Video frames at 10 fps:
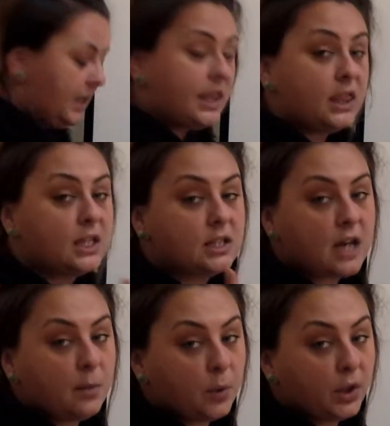And this
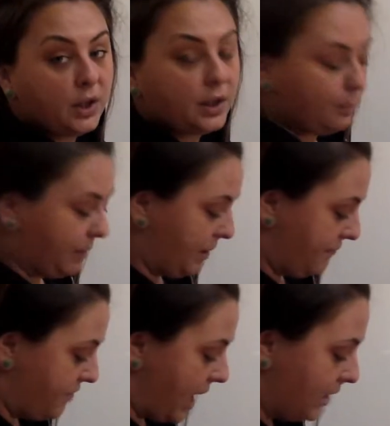time we're going to compare
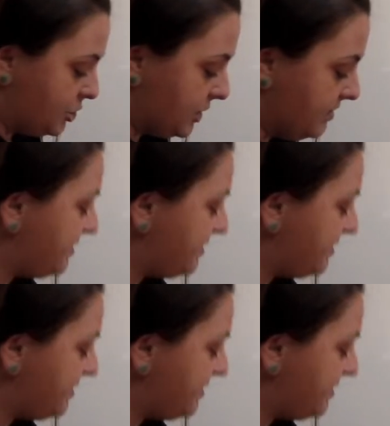fractions.